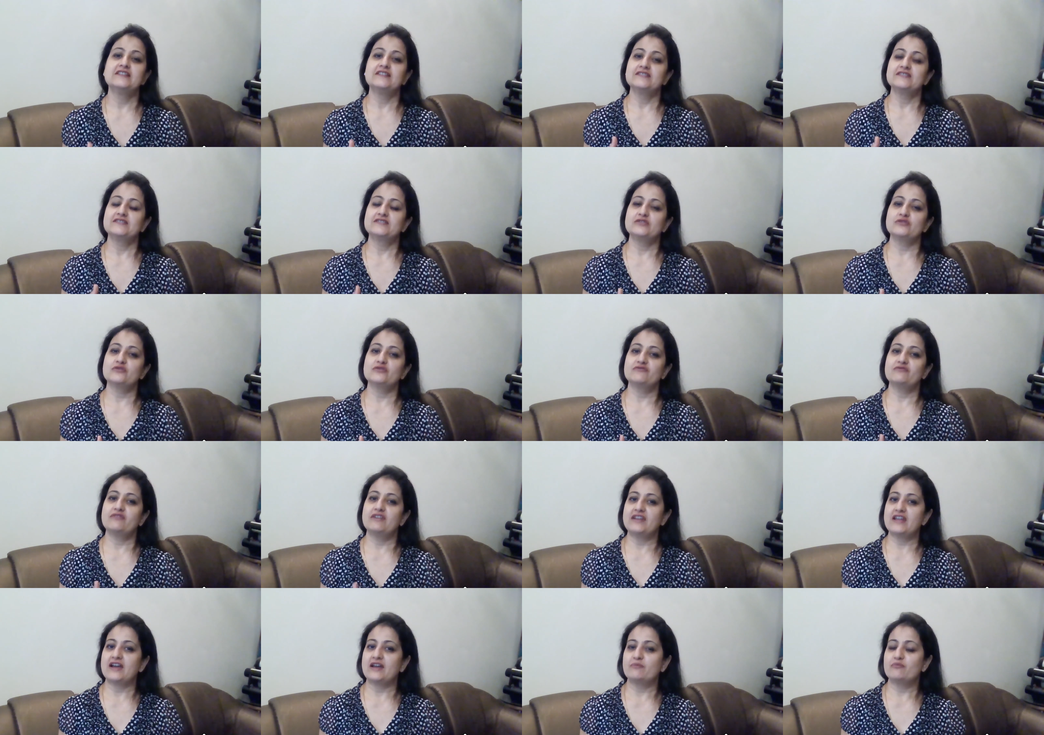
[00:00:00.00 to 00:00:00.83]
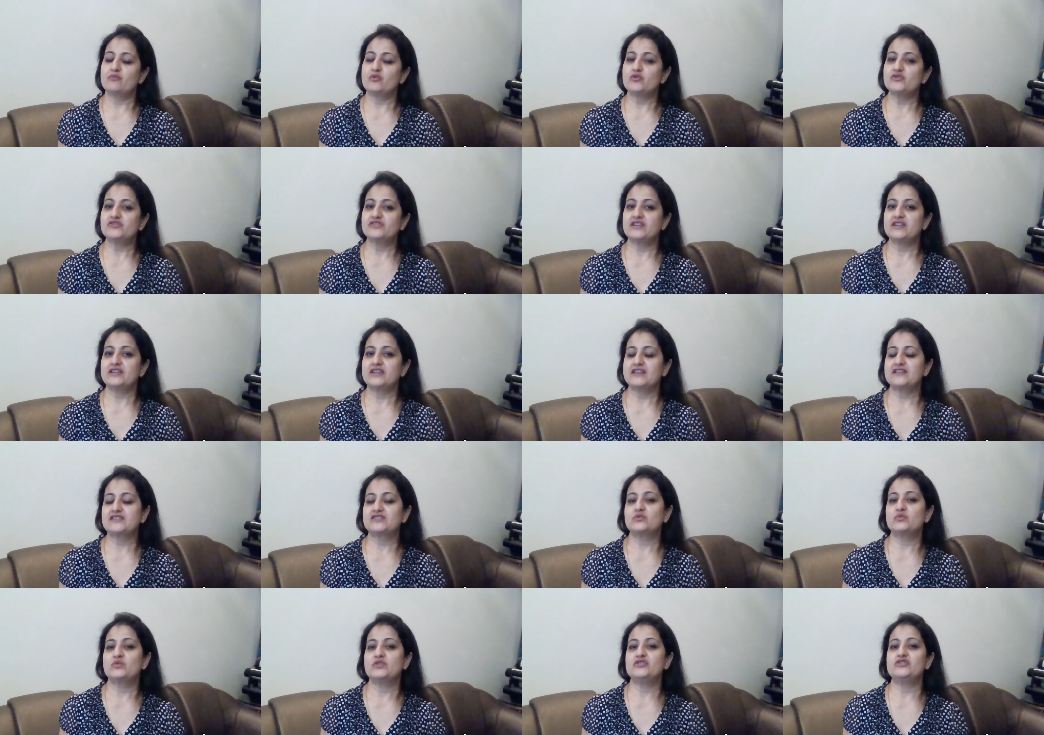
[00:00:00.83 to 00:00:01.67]
so when I post the
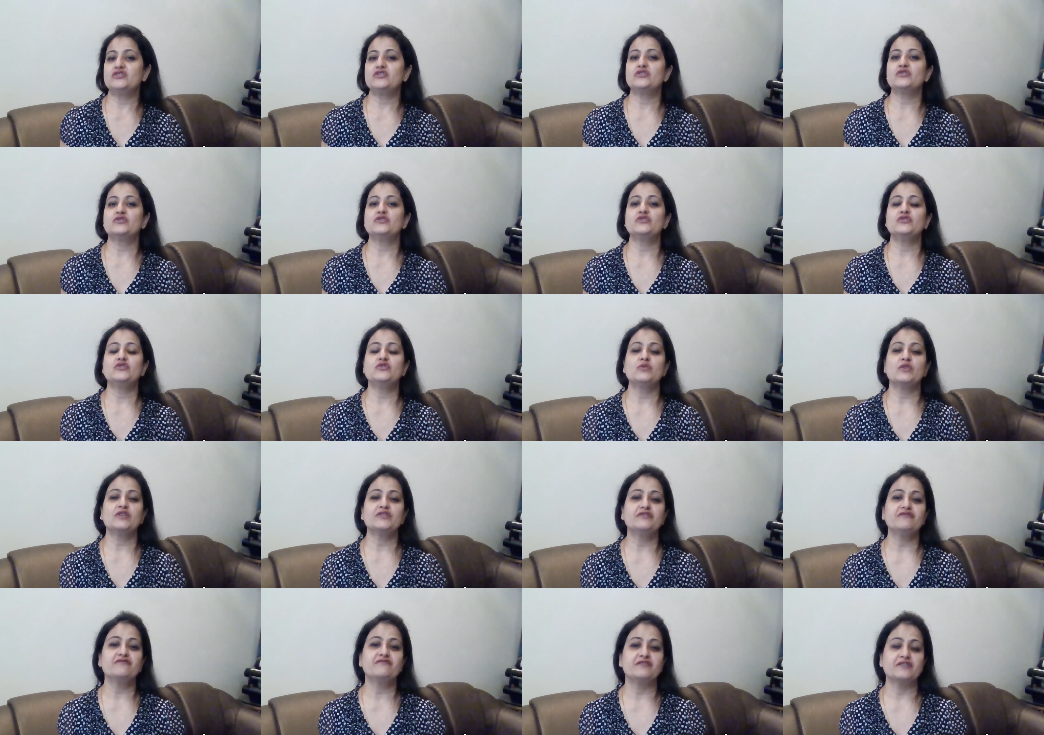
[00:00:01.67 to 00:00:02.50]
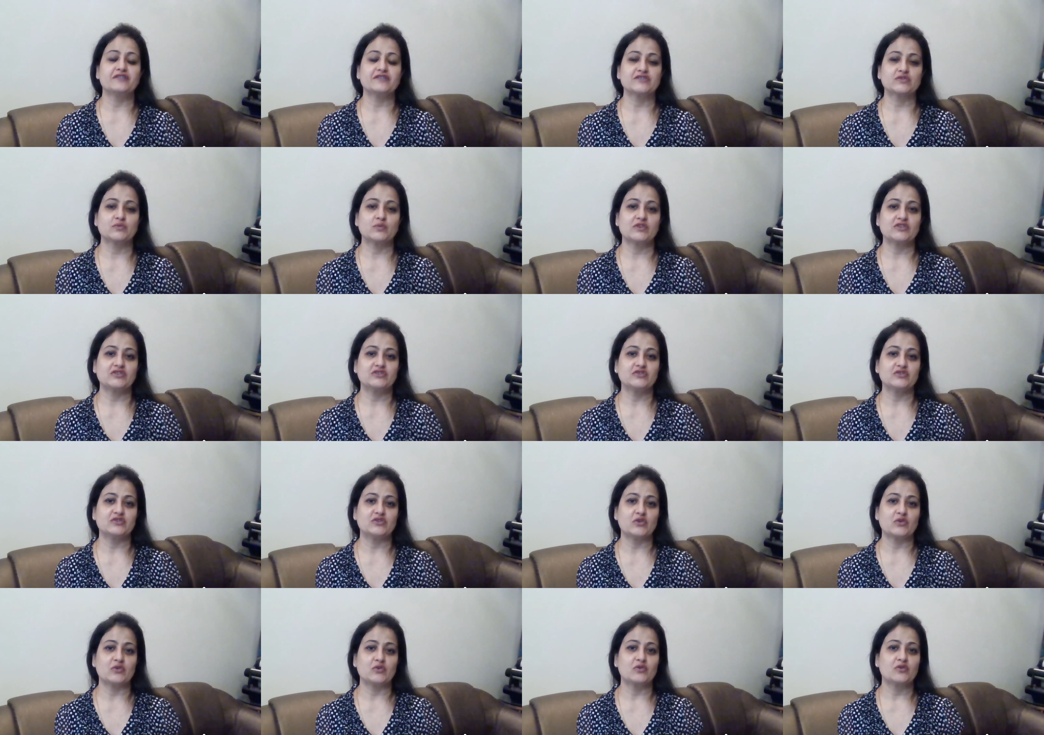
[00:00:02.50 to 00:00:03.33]
next video, you are the first one to
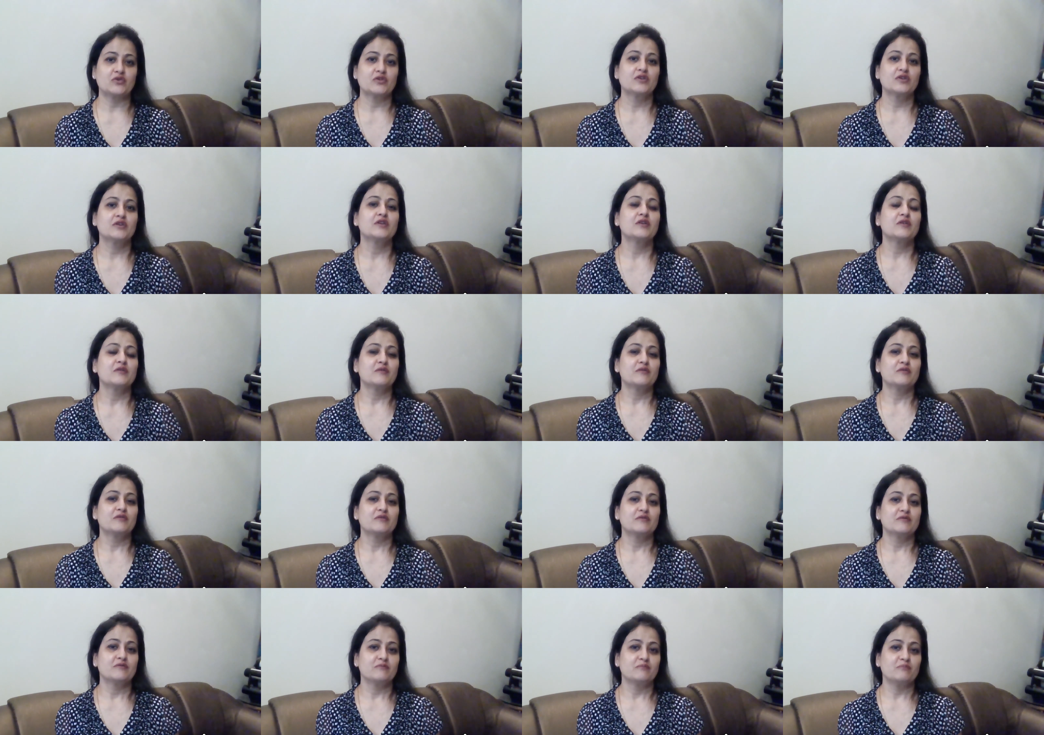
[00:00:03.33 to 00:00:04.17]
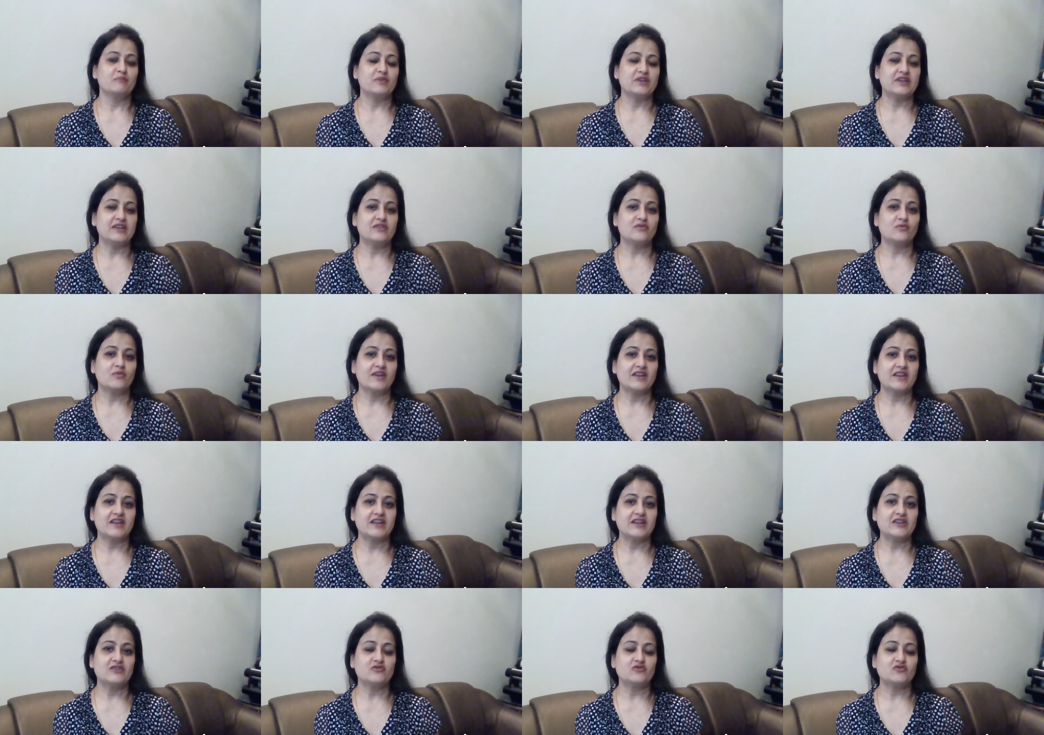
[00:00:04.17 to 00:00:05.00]
know. Be
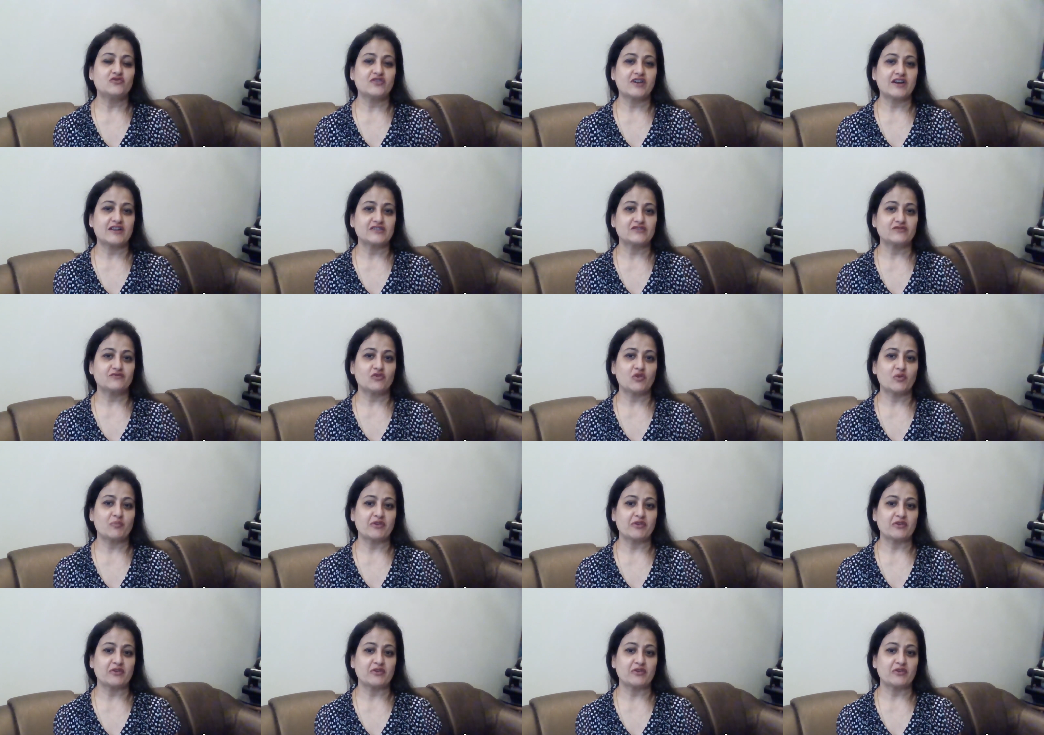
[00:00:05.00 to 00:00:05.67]
ready to transform